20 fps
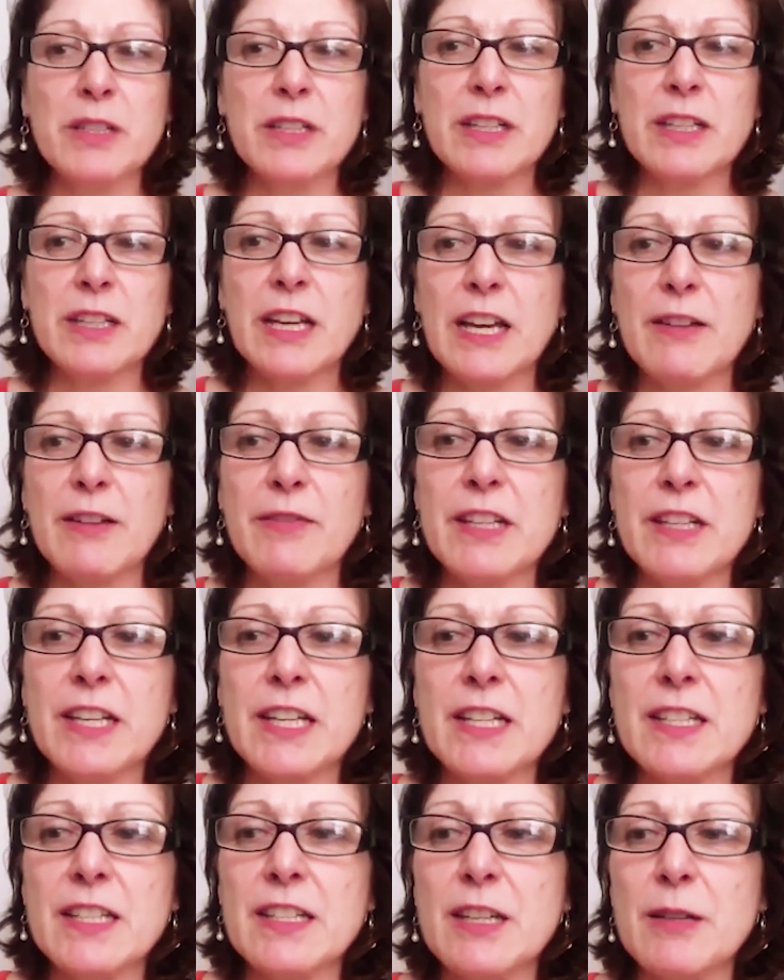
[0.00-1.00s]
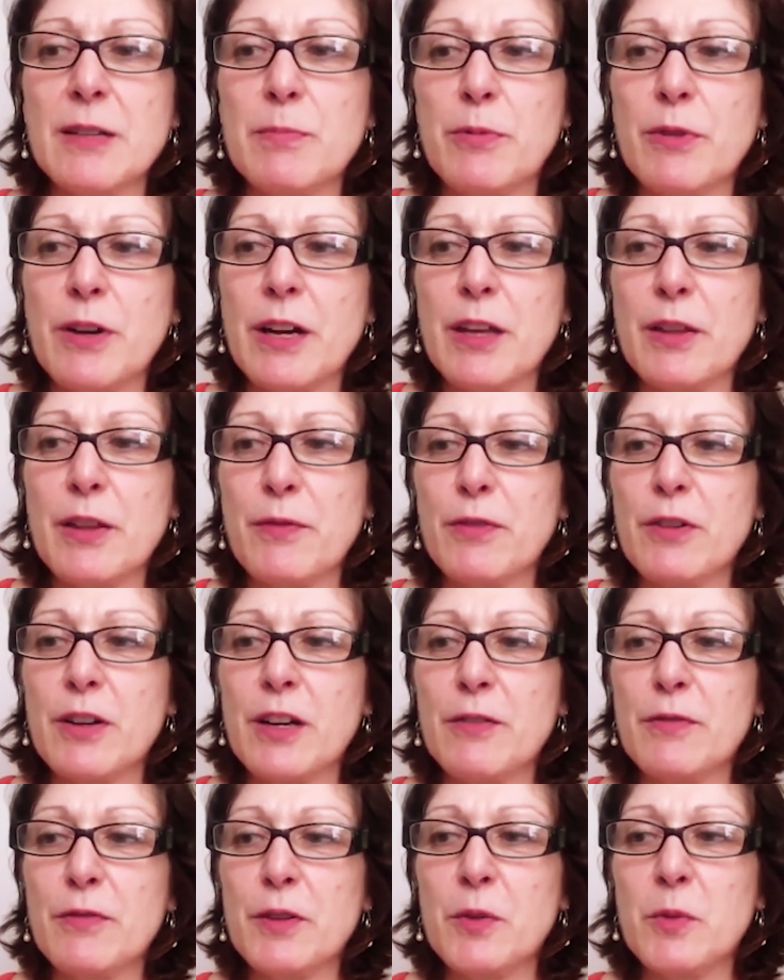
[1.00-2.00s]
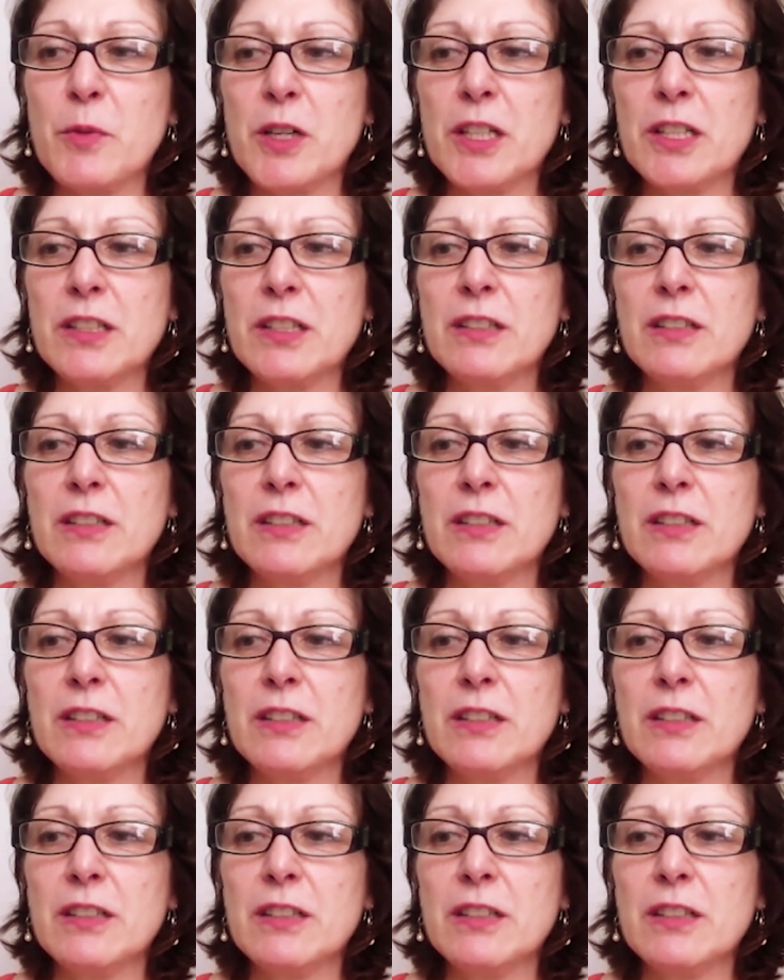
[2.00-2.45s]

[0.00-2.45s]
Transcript: and have a nice deep breath for everyone.